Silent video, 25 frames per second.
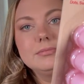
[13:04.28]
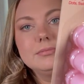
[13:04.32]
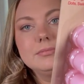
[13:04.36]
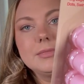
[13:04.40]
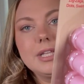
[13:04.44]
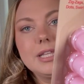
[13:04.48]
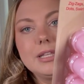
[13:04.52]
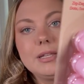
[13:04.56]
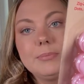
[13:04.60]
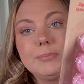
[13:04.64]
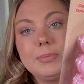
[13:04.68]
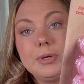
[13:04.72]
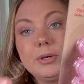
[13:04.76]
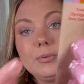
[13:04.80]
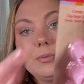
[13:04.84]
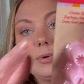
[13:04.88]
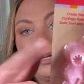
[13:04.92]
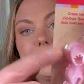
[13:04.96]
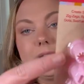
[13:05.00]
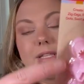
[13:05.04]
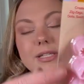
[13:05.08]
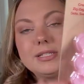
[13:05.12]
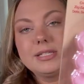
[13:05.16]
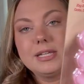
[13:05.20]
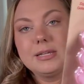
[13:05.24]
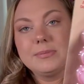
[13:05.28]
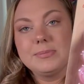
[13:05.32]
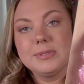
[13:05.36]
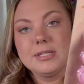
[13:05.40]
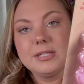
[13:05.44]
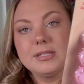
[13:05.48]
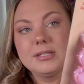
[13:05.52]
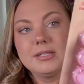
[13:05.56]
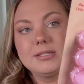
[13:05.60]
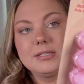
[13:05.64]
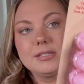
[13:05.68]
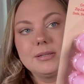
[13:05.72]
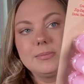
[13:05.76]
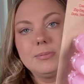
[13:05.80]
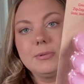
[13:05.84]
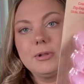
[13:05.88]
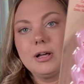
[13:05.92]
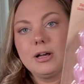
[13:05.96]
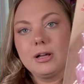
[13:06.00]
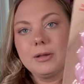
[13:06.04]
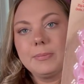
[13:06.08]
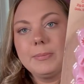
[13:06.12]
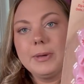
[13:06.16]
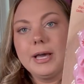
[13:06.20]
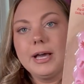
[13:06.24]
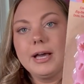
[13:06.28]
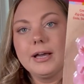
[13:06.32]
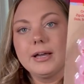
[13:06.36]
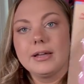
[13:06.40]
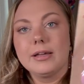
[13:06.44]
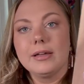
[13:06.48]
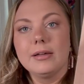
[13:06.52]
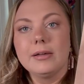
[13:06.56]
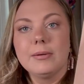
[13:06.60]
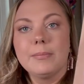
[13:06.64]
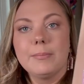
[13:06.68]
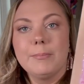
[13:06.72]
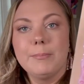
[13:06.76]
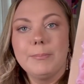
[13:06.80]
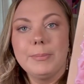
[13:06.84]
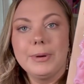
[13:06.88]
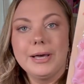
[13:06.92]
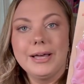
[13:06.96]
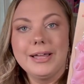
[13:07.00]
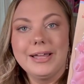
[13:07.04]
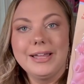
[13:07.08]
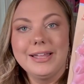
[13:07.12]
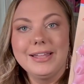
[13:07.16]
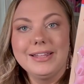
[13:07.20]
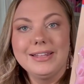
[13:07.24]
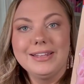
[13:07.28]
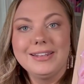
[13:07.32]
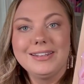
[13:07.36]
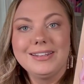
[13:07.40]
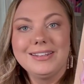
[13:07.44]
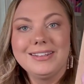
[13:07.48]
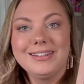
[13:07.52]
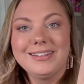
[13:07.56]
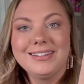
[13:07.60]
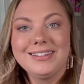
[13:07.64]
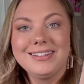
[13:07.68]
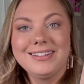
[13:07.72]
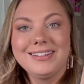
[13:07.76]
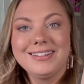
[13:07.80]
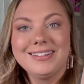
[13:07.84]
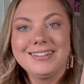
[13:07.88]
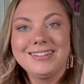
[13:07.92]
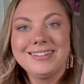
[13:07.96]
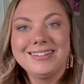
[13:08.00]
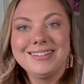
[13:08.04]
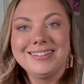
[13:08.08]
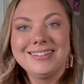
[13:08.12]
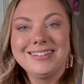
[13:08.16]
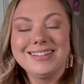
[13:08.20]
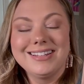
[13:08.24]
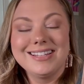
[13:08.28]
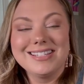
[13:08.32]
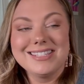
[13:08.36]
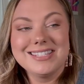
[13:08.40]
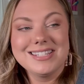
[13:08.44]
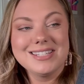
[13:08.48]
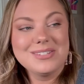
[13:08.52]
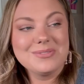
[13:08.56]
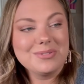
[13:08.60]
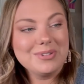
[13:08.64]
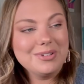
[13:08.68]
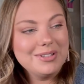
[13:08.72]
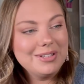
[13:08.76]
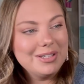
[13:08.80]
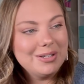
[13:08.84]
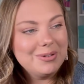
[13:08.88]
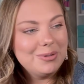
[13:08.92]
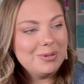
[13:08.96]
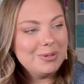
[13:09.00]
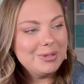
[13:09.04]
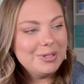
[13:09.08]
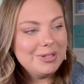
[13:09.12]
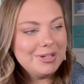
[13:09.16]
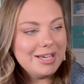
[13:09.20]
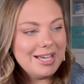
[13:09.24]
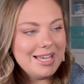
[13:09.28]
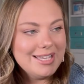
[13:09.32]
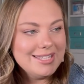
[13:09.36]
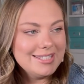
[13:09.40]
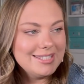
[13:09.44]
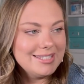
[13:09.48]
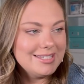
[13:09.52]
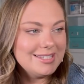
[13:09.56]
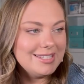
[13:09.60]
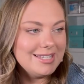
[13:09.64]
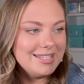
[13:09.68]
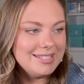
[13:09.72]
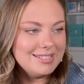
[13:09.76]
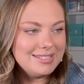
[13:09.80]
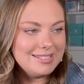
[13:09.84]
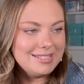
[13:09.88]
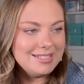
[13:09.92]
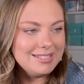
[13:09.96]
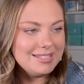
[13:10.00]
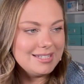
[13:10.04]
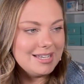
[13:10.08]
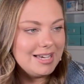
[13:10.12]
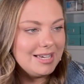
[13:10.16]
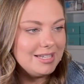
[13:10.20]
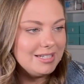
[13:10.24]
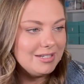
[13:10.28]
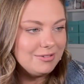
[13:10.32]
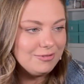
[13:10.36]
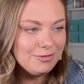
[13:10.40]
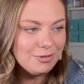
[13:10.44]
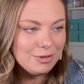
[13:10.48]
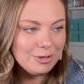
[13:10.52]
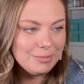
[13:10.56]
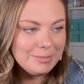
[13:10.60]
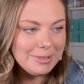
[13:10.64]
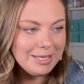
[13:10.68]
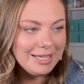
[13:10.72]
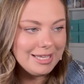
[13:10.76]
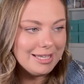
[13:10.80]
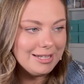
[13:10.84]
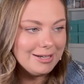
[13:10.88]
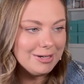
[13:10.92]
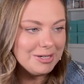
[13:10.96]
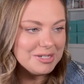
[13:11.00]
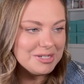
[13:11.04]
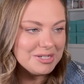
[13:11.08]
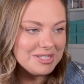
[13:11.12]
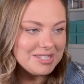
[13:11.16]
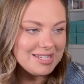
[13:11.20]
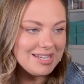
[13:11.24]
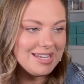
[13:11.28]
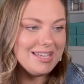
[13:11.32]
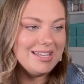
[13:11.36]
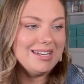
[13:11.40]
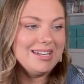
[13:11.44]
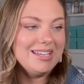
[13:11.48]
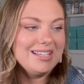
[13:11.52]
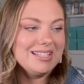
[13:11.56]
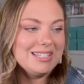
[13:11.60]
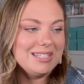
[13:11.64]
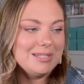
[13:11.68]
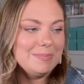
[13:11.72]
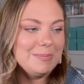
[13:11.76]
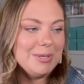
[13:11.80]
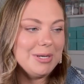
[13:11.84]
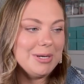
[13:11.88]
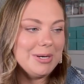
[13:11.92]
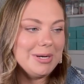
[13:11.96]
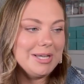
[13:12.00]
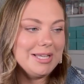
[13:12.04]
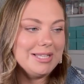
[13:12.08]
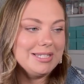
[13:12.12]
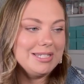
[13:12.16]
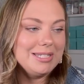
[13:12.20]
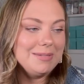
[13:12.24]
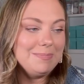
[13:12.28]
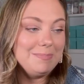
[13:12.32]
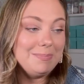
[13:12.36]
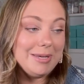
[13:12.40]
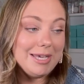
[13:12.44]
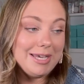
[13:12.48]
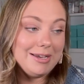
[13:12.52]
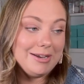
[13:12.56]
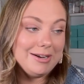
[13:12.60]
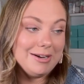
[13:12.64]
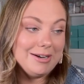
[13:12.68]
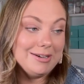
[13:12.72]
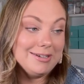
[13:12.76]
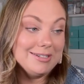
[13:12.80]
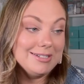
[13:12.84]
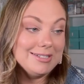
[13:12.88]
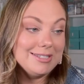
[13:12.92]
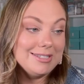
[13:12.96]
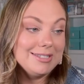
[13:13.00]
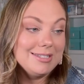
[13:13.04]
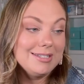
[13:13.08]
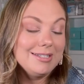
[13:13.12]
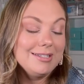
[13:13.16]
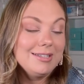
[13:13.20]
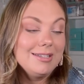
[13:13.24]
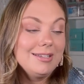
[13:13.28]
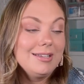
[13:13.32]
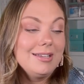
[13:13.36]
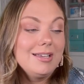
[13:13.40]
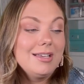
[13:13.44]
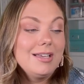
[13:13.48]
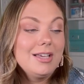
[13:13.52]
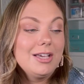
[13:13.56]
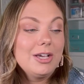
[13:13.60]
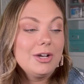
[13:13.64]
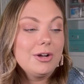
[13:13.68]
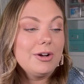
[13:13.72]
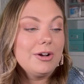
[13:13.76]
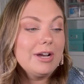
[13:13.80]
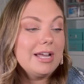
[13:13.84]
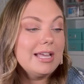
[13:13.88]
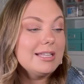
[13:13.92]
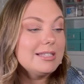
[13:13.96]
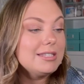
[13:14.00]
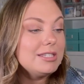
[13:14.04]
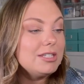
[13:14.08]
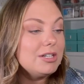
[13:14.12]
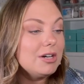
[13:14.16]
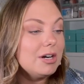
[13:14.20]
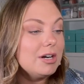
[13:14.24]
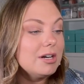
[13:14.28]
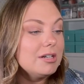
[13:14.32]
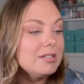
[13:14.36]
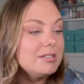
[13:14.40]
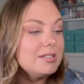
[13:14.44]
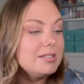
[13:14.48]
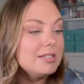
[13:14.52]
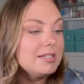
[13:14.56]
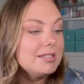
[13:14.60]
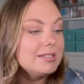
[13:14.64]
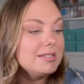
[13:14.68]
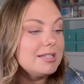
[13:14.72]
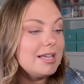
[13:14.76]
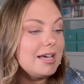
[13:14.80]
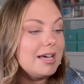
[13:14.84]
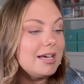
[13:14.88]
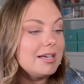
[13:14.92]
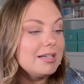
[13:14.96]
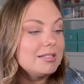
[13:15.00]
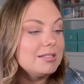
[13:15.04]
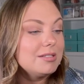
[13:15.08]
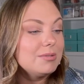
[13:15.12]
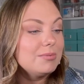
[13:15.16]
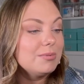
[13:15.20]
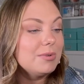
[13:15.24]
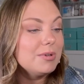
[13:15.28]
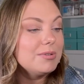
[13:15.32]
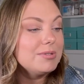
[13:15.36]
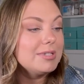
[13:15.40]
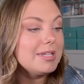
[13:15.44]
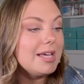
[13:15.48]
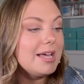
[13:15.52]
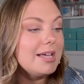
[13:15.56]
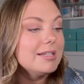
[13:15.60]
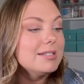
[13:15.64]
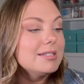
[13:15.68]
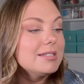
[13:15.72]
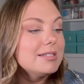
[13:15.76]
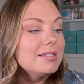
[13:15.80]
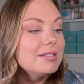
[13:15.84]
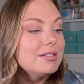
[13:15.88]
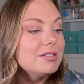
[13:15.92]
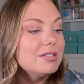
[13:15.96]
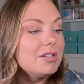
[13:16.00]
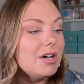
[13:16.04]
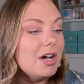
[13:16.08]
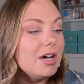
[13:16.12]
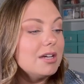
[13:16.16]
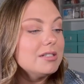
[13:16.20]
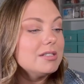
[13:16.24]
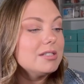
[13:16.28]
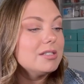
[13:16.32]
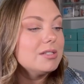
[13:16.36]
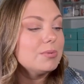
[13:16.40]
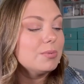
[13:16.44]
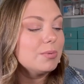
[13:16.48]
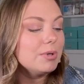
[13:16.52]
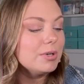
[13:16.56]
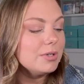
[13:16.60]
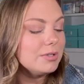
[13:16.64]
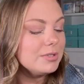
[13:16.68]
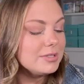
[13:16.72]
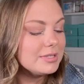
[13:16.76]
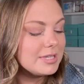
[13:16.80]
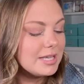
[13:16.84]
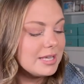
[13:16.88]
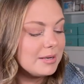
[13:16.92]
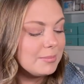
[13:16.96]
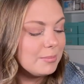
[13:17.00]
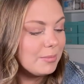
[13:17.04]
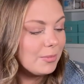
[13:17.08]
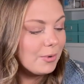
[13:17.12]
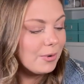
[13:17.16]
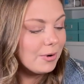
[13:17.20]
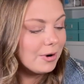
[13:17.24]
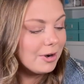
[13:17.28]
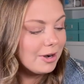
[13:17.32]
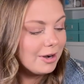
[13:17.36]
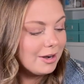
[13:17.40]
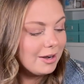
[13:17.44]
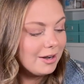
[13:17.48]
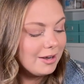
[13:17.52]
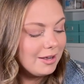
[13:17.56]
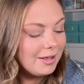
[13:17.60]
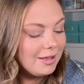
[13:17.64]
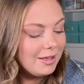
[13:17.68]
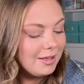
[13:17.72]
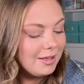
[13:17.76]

and then put one of the tips in the Ziploc bag. But this is really cool, you guys. It says designed for beginners and experienced bakers. Create stars, zigzags, rosettes, dots, swirls, and more.